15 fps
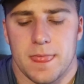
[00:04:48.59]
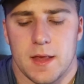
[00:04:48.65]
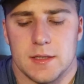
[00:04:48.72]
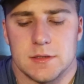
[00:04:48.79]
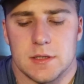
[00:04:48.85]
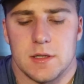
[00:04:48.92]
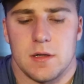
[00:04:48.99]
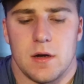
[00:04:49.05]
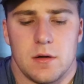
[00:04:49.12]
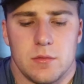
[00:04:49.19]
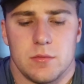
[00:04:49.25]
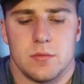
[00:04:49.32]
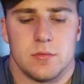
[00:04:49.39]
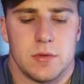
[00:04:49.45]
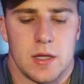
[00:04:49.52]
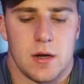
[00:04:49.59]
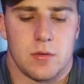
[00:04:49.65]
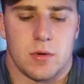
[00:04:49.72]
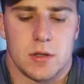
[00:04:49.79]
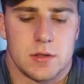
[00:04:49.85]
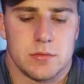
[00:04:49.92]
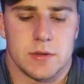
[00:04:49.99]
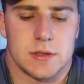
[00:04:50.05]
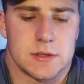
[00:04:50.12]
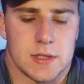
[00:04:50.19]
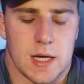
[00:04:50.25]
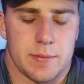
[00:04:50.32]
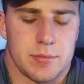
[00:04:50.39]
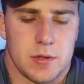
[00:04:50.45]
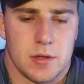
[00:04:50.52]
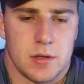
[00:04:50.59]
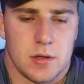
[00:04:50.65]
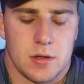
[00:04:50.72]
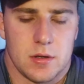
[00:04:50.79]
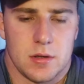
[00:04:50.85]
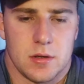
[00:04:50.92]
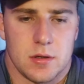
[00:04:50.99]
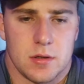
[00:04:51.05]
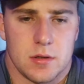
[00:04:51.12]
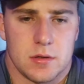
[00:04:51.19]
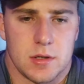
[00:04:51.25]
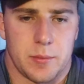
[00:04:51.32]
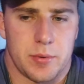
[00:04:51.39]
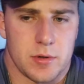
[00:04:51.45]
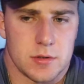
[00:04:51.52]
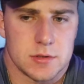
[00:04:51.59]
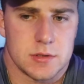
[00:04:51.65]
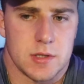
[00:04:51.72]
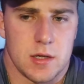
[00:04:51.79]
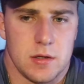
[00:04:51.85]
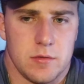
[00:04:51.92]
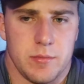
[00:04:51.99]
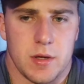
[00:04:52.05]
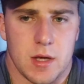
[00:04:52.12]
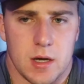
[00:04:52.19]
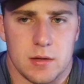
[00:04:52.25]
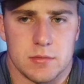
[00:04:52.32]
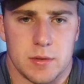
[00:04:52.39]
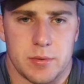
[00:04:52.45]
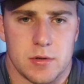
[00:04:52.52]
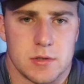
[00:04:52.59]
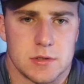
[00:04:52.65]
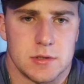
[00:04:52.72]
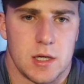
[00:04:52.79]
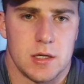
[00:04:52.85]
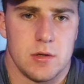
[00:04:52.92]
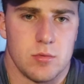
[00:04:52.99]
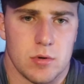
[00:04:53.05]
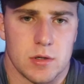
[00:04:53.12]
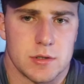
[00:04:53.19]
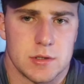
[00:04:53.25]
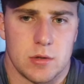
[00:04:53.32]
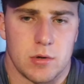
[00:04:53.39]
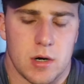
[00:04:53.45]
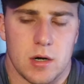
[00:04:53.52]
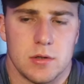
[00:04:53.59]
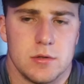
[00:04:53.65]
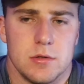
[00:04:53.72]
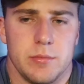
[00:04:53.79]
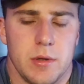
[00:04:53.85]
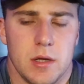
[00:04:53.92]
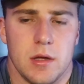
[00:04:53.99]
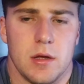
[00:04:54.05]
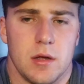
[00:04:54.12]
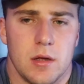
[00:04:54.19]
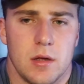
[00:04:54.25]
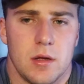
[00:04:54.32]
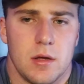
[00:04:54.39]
It's like they don't want to accept the person that you become, the person that you work so hard to be.